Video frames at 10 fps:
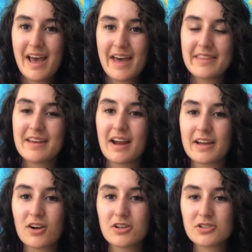And then I
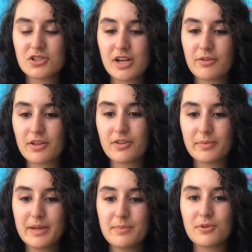can also share with other
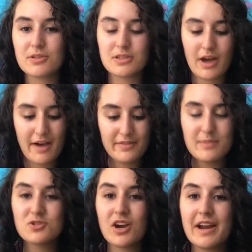people, so have
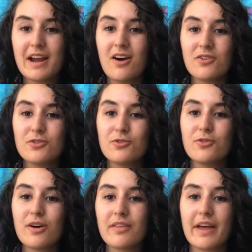them try it out.
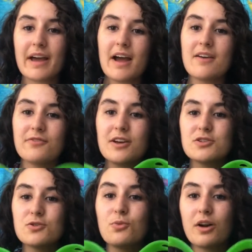Who, like, I have
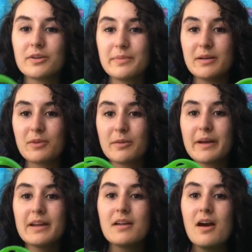friends who want to be a
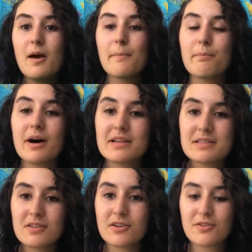mermaid, but
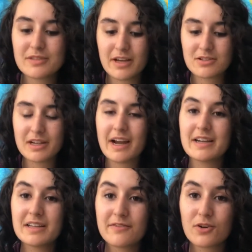silicone tails are kind
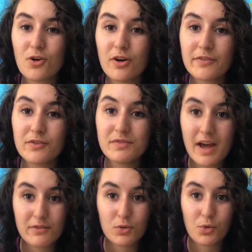of difficult if you've
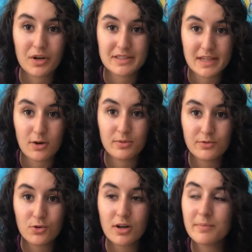never worn a tail
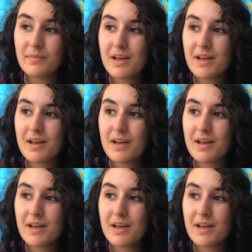before.